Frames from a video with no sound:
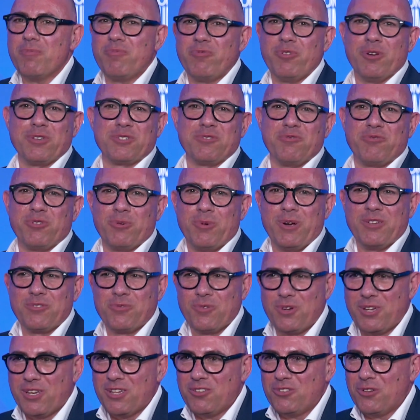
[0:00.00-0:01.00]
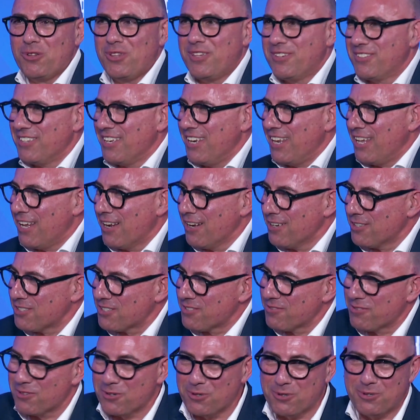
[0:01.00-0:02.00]
First and foremost, we're going to do this in English
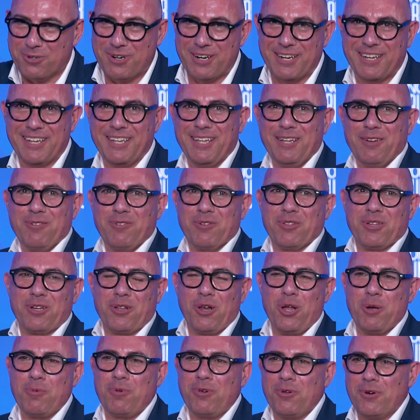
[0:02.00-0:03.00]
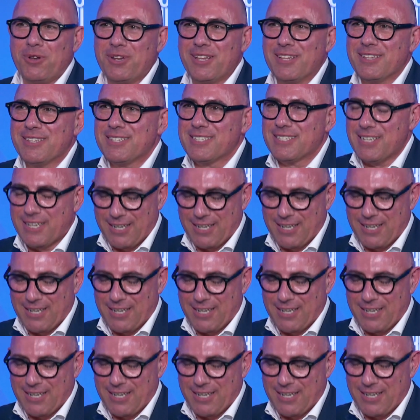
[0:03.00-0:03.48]
for the global audience.